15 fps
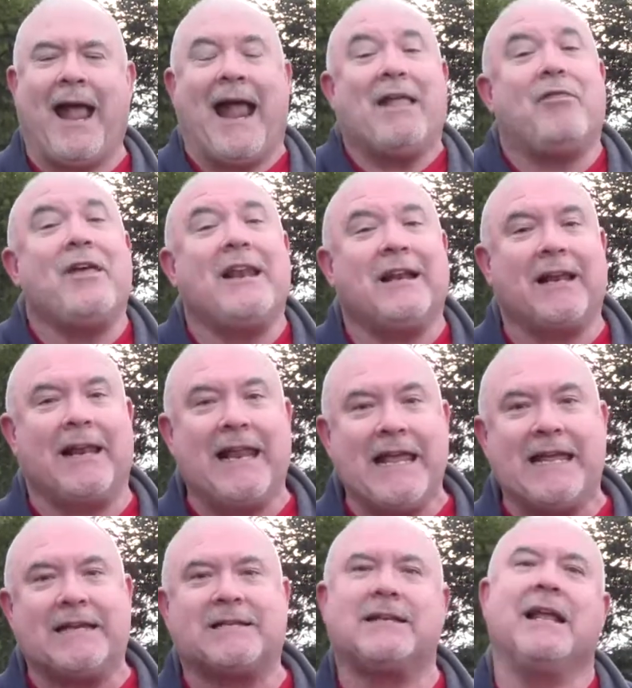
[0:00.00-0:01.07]
And then at
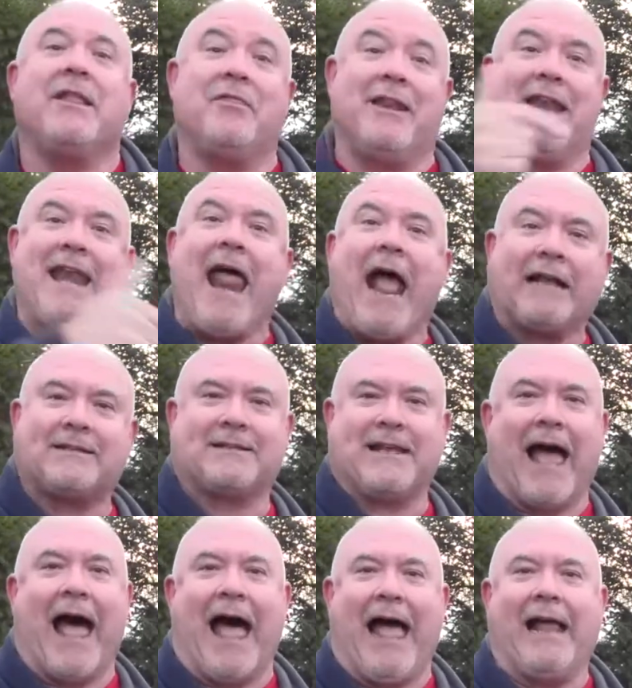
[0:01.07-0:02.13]
least the next
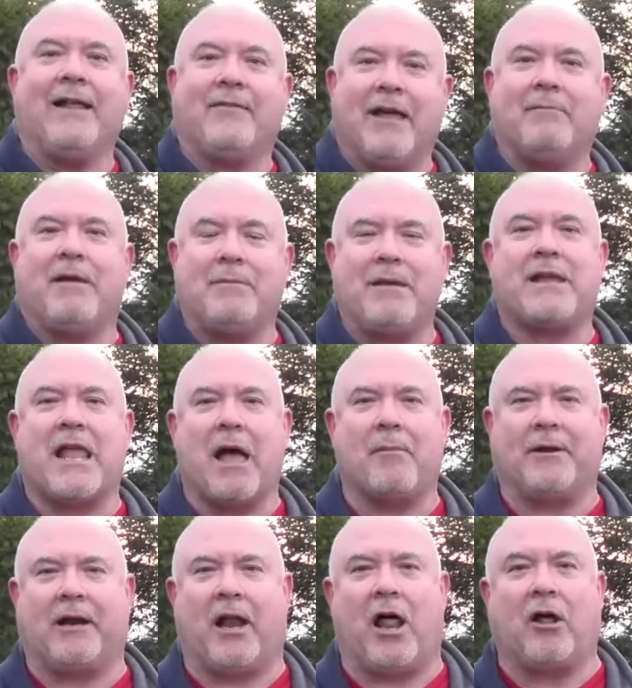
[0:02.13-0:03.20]
guy that may be
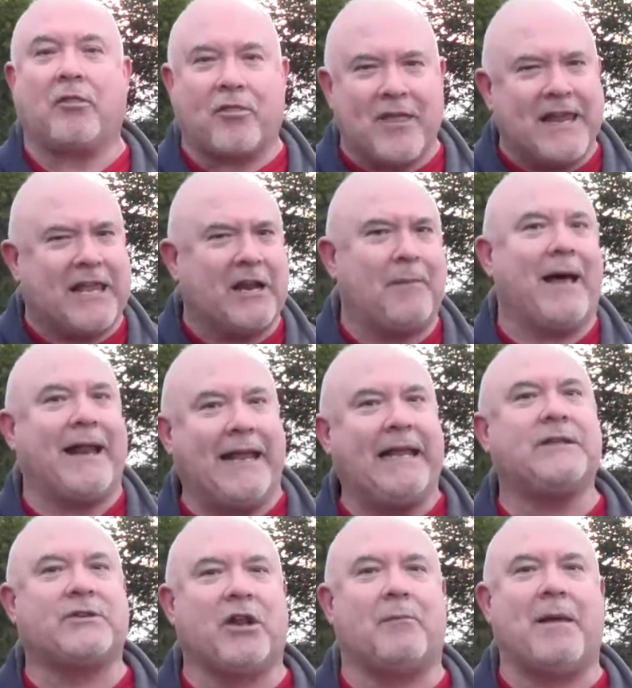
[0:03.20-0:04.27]
coming along thinking about
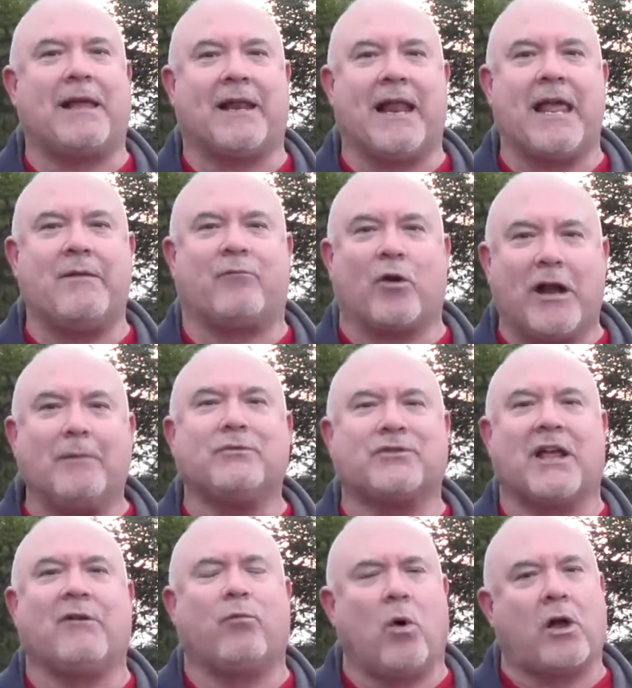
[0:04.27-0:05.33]
he's going to make a name for
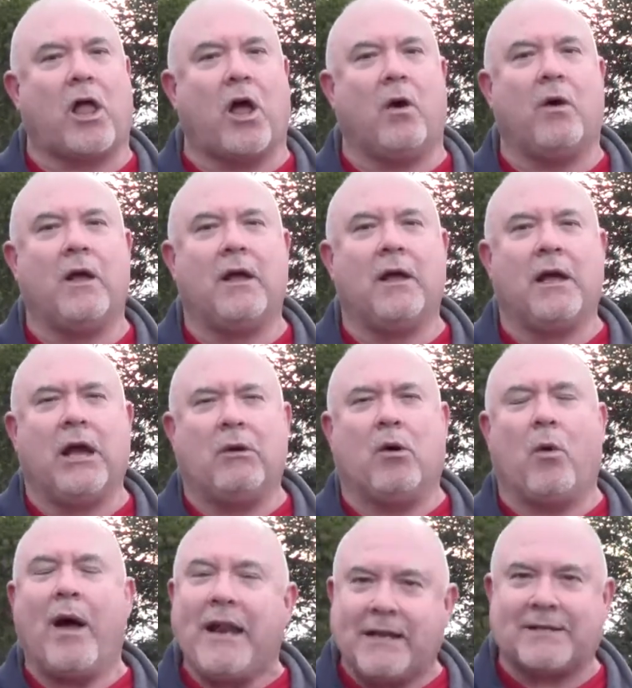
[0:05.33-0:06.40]
himself will go,
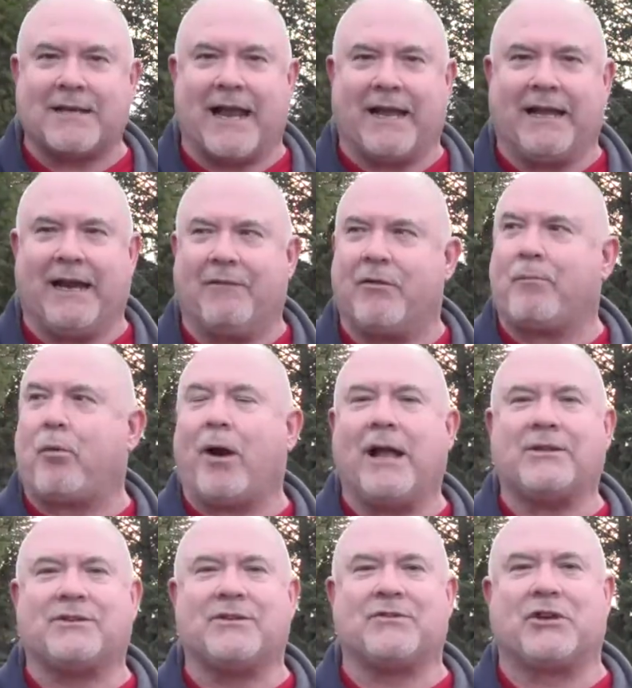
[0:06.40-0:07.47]
well, wait a second, if the
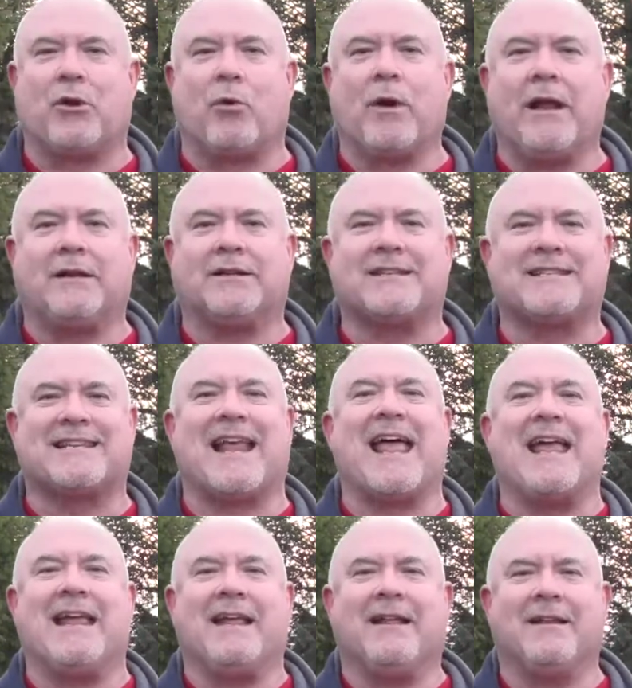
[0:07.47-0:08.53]
press has agreed to
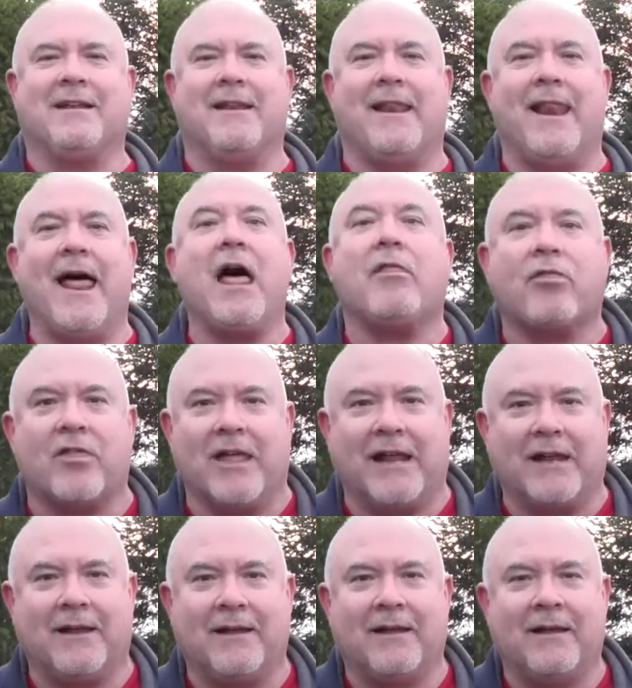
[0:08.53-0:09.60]
say
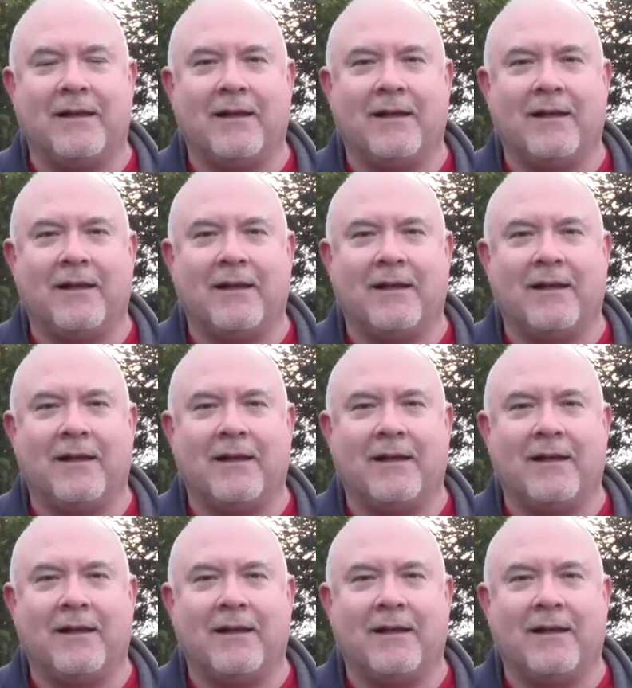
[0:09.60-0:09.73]
nothing,